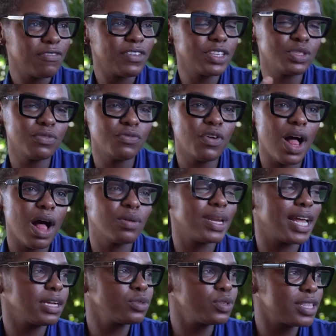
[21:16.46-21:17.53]
first of all, I
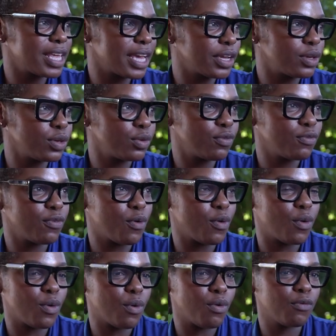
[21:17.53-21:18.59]
would like to thank you
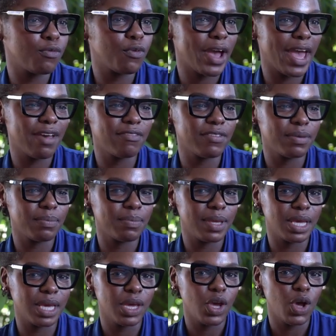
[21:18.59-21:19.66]
for for having
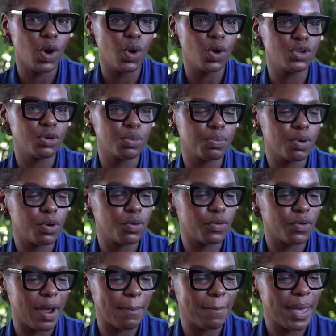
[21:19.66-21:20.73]
me on your
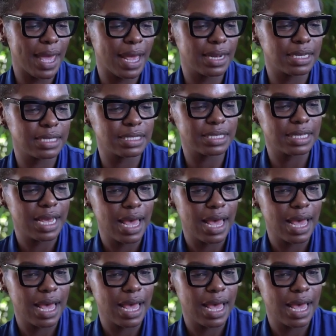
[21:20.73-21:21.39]
program, and